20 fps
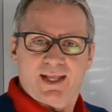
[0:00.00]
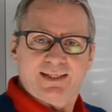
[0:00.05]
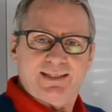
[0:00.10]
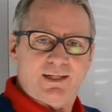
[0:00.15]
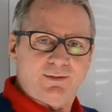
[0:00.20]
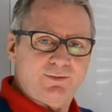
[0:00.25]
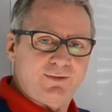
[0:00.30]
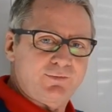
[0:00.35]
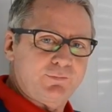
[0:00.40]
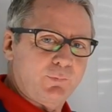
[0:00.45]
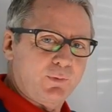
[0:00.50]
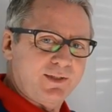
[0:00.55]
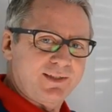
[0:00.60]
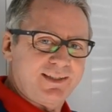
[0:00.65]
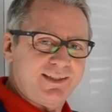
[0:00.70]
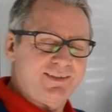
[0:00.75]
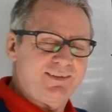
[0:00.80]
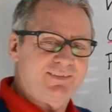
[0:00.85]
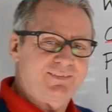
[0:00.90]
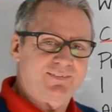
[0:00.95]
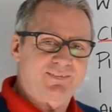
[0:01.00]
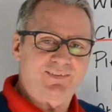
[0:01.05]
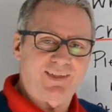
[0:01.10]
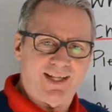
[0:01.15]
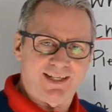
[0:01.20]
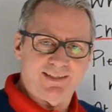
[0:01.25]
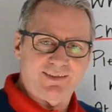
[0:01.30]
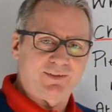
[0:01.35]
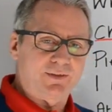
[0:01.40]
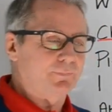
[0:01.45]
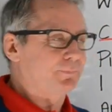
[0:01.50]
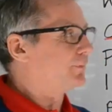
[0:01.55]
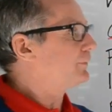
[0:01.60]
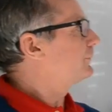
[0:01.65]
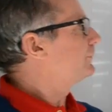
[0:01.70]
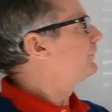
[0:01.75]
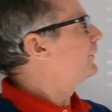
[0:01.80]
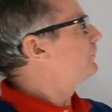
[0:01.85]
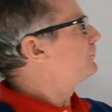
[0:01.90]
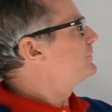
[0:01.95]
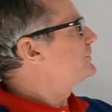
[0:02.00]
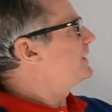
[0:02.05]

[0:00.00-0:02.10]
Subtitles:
Now this one is slightly different from